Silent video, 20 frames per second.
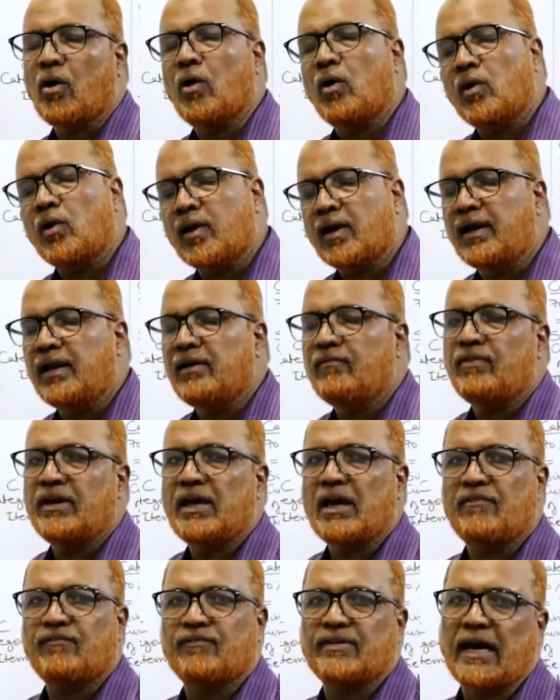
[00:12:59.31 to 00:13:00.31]
already we
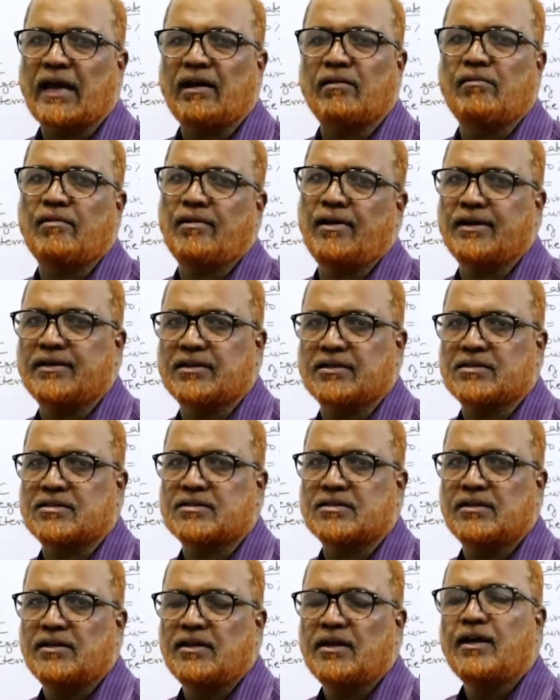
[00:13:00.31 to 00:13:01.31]
have
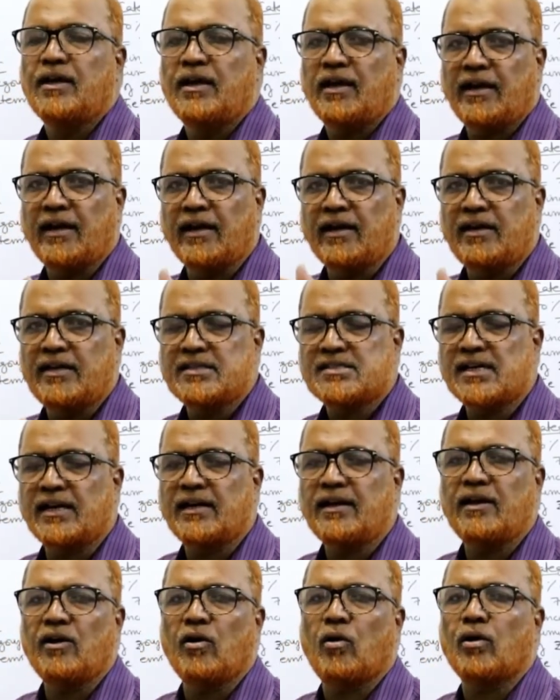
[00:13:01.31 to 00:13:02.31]
calculated. In
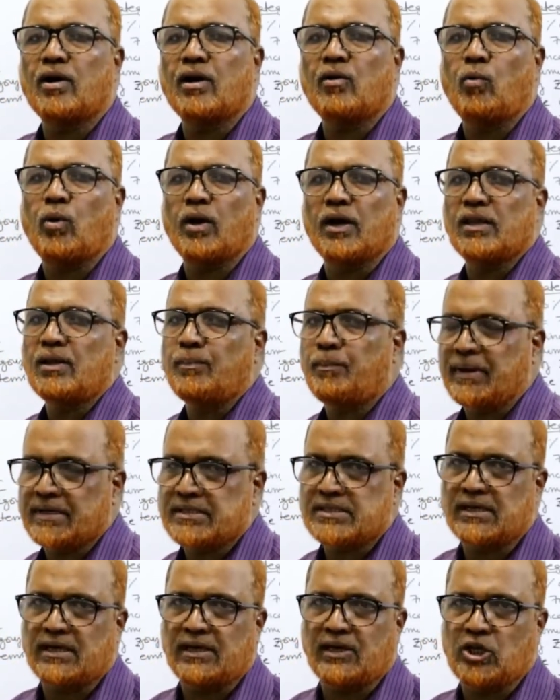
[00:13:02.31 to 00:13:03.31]
descending order what are the
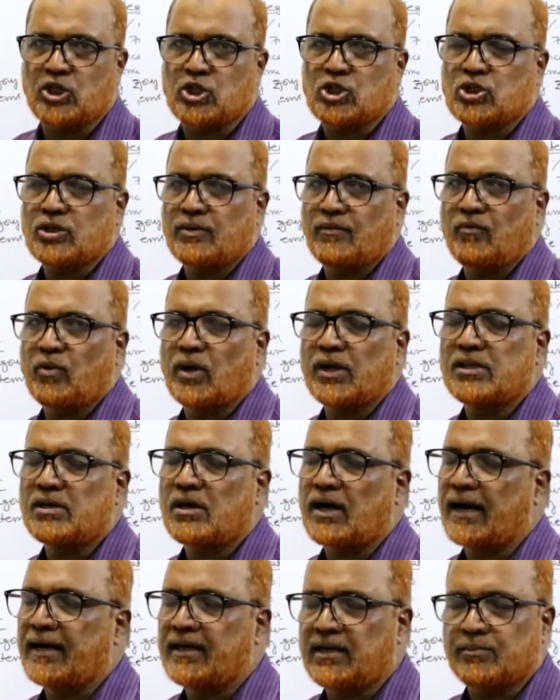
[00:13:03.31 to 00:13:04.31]
percentage, what are
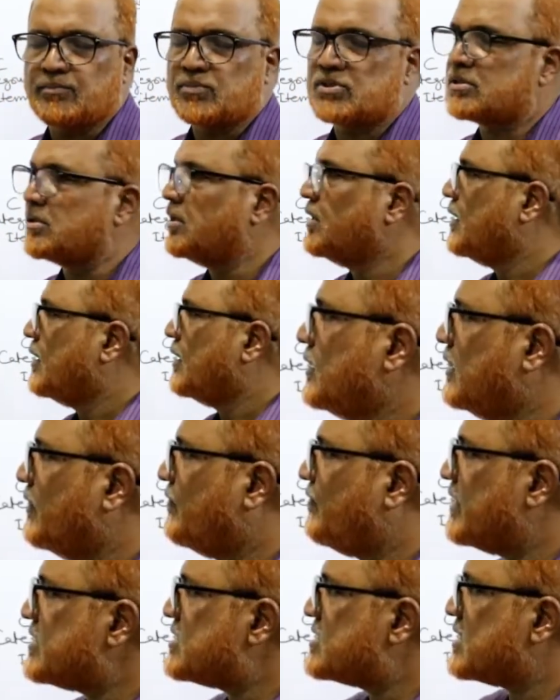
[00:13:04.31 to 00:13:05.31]
the items. The
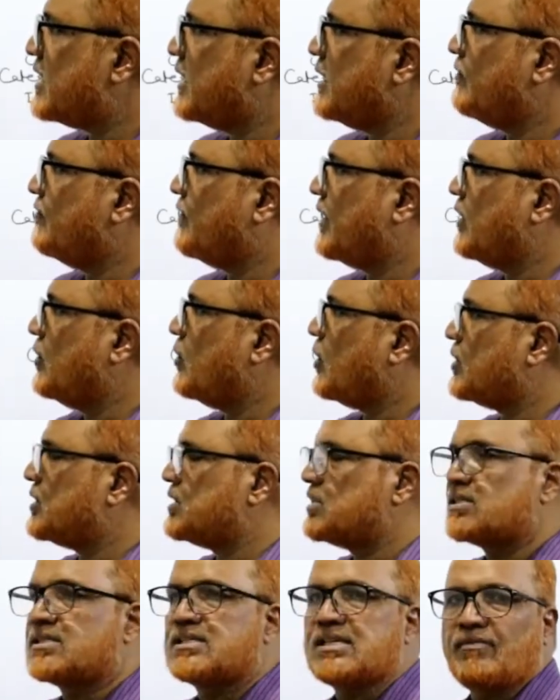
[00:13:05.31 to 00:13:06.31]
first item
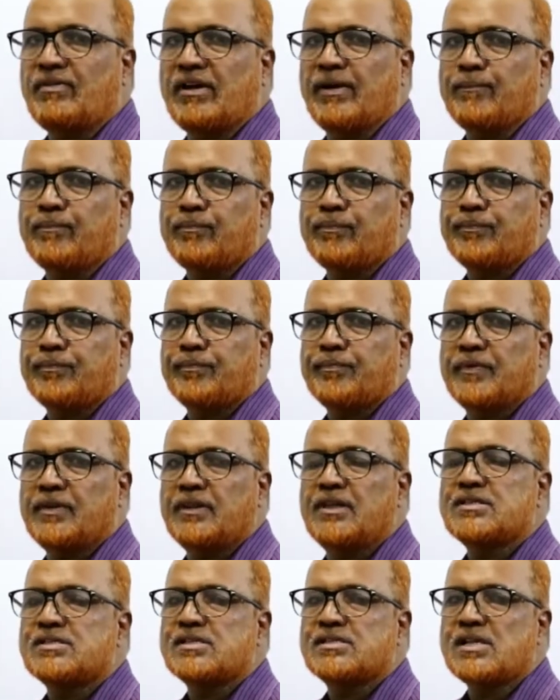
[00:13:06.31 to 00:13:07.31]
107,
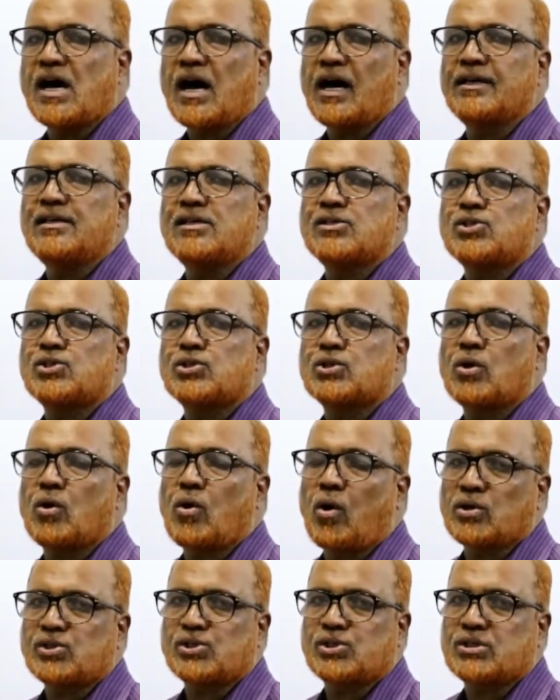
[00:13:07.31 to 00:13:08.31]
this is the highest
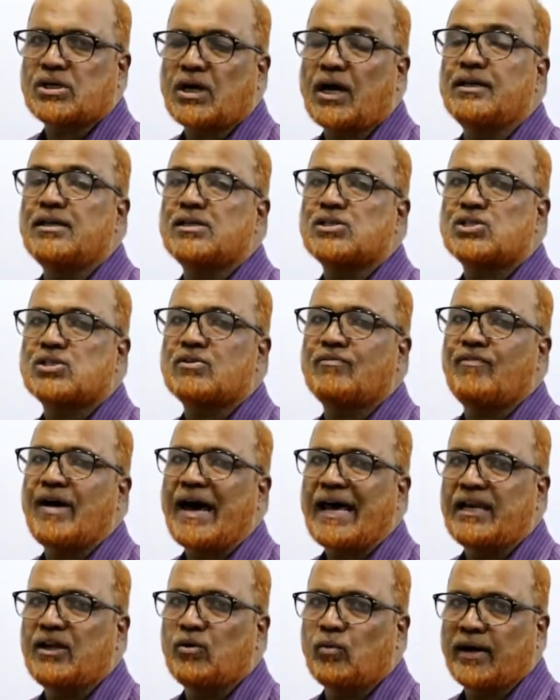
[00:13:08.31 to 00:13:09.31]
cost, highest
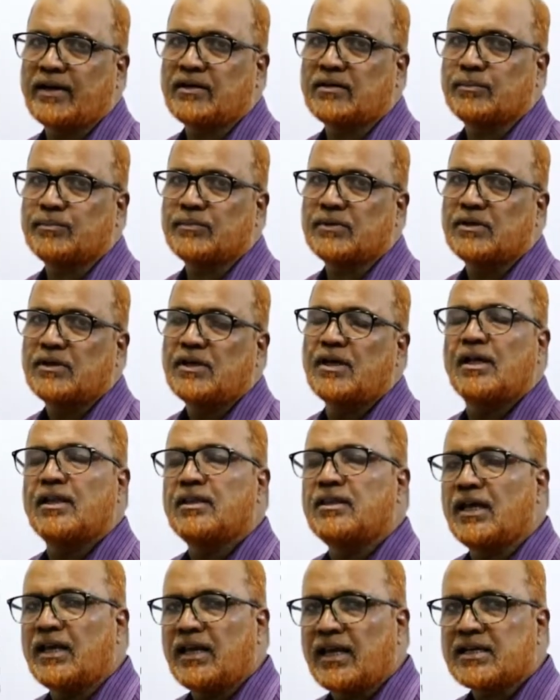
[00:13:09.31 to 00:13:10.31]
value item
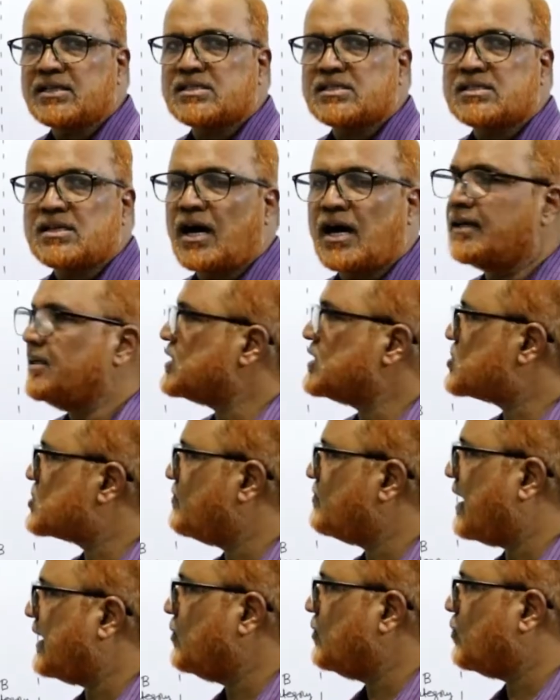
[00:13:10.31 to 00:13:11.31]
the next highest
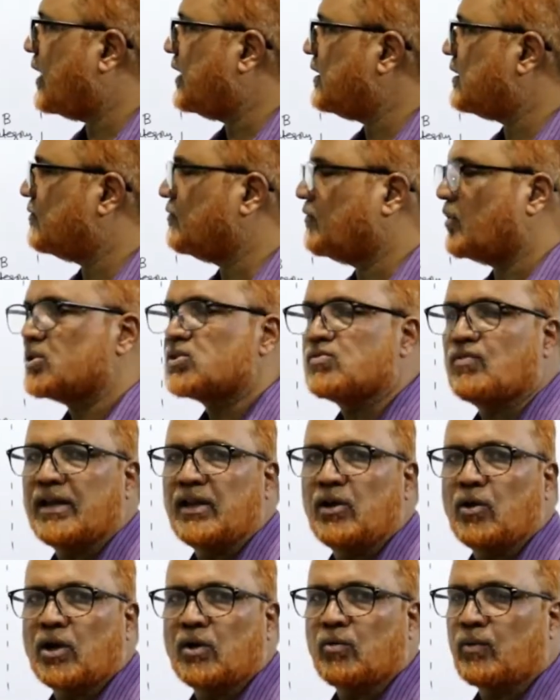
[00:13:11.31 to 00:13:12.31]
value item was
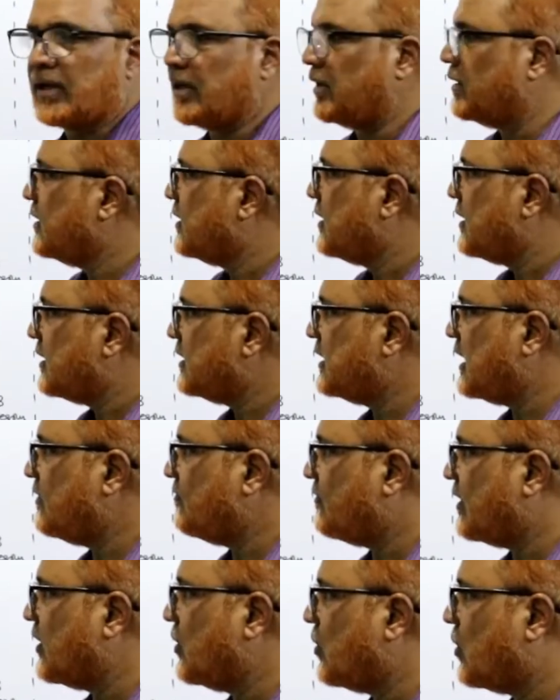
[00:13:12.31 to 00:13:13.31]
101,
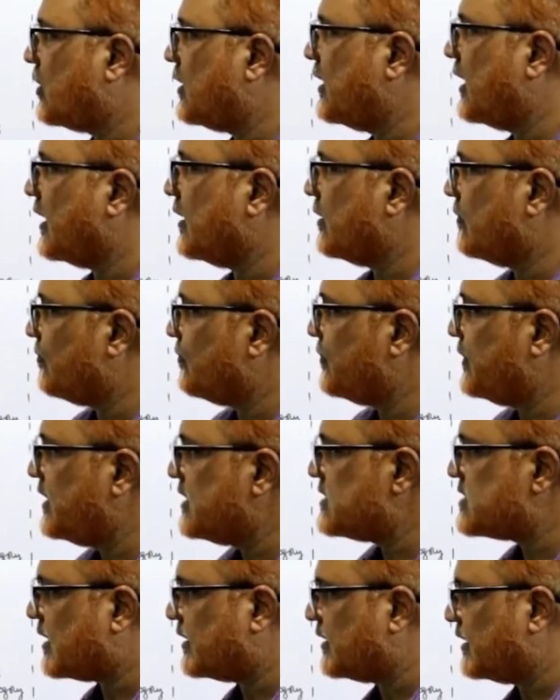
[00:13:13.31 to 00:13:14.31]
then 109.
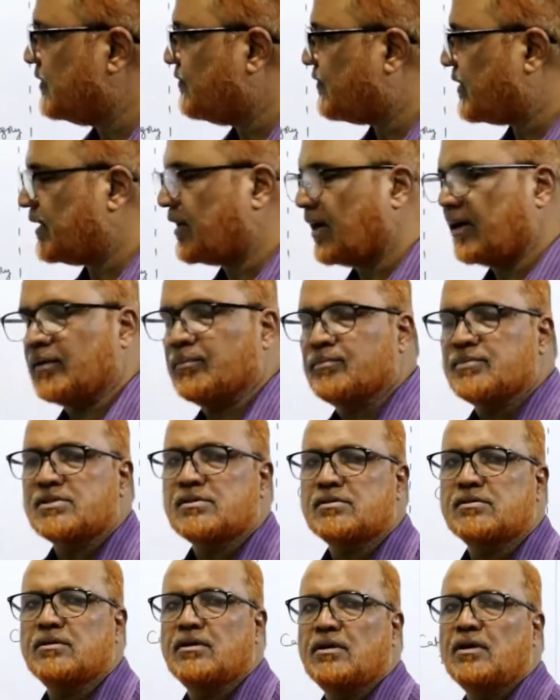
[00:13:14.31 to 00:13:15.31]
These are the different
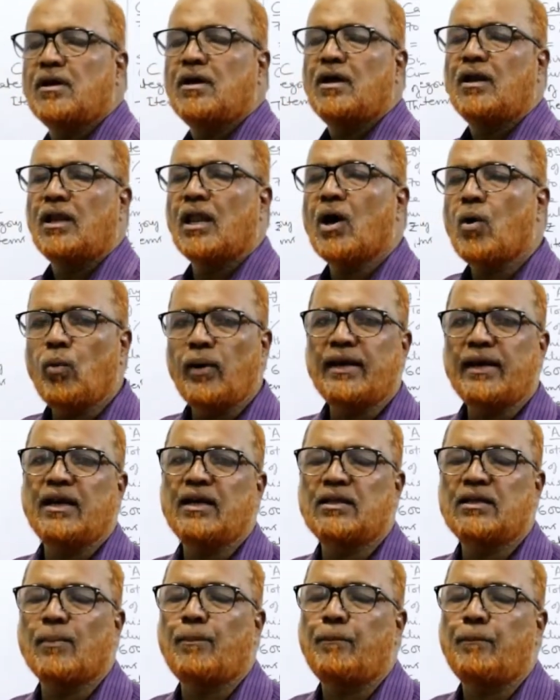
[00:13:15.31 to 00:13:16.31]
items. Now we
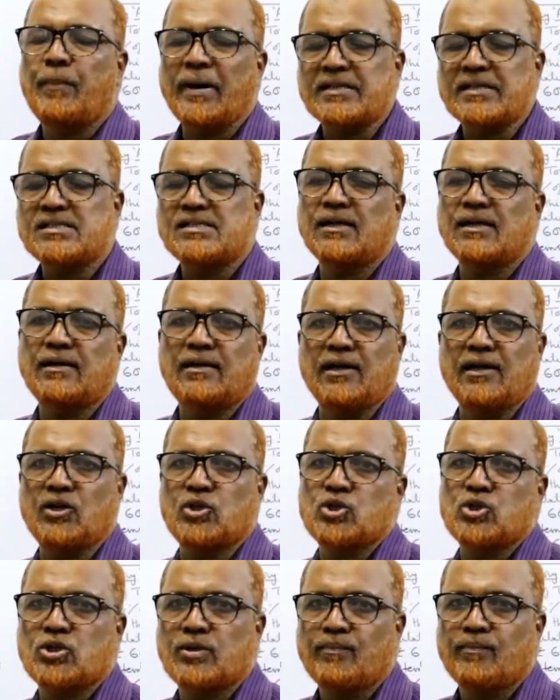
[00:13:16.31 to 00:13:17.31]
need the
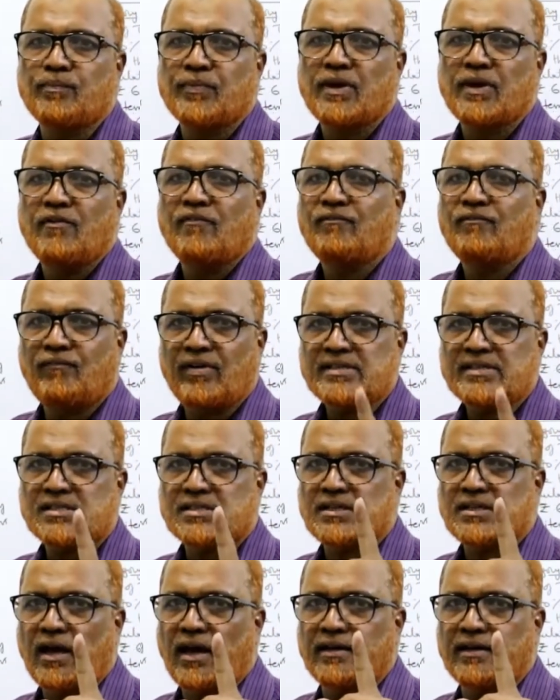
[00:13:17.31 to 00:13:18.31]
percentage.
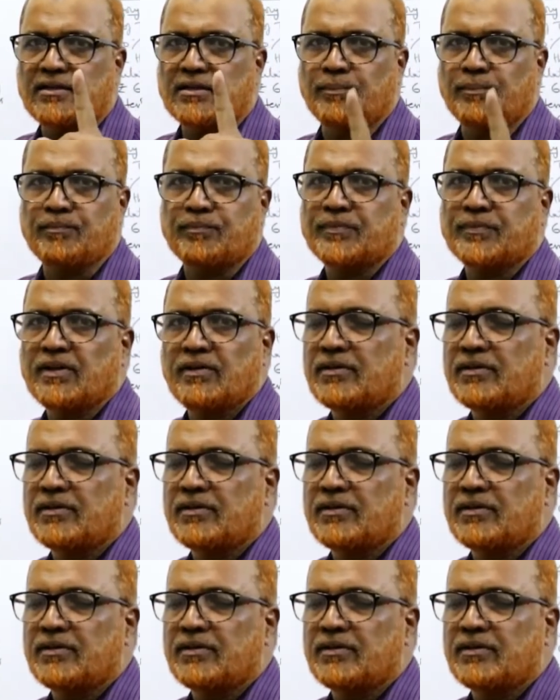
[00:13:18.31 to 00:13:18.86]
First item,